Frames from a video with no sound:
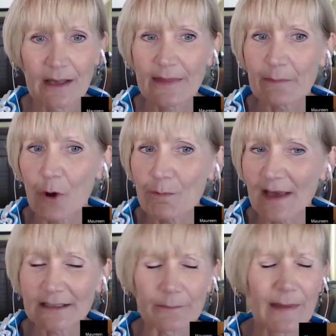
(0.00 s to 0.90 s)
that
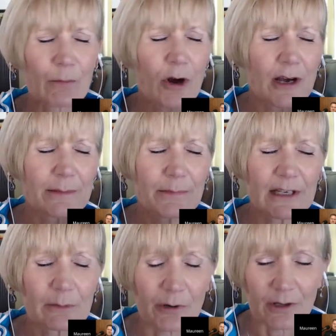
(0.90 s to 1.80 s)
momentum. They were
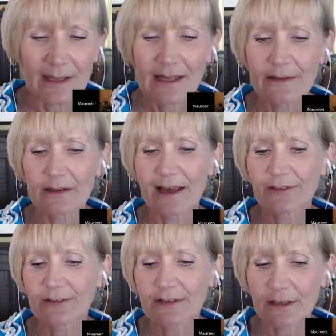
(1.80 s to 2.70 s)
unbeatable. The
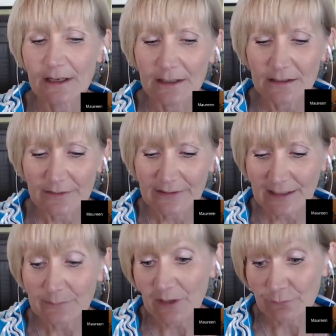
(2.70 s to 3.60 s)
last uh, 11
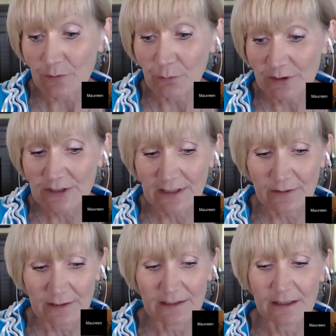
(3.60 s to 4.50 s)
games after we worked together,
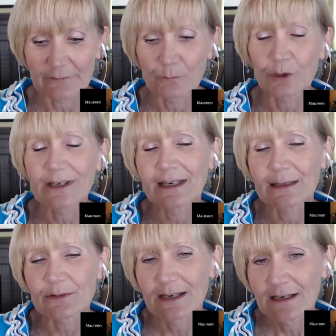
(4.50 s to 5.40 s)
they had 11 more
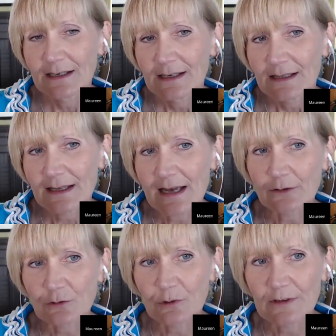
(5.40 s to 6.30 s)
games. They
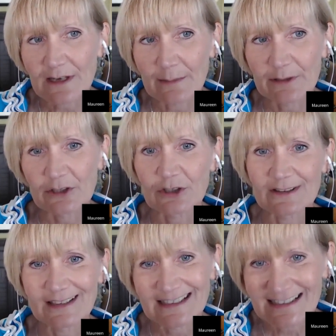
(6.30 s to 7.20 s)
outscored the competition
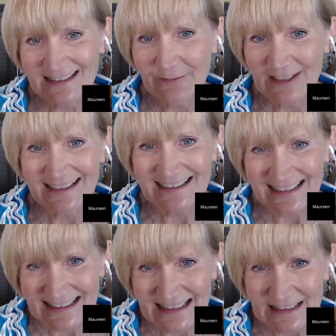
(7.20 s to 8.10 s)
67 to
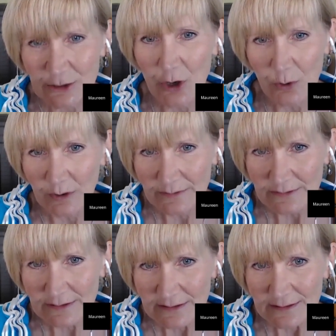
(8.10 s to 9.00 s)
16
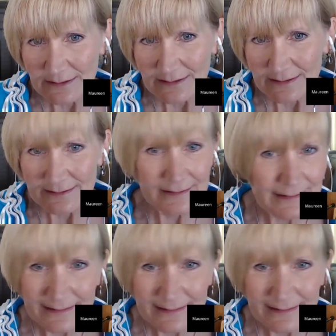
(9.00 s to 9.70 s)
goals. Wow.